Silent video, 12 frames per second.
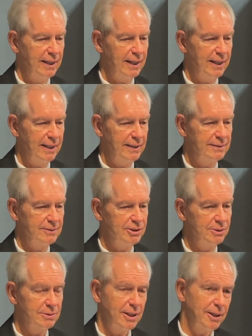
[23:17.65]
and she
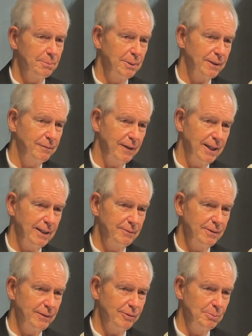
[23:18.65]
was not a big fan of
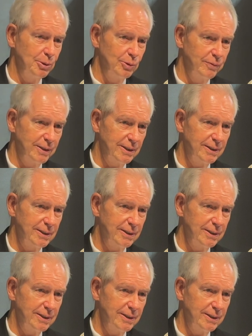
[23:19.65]
ever moving.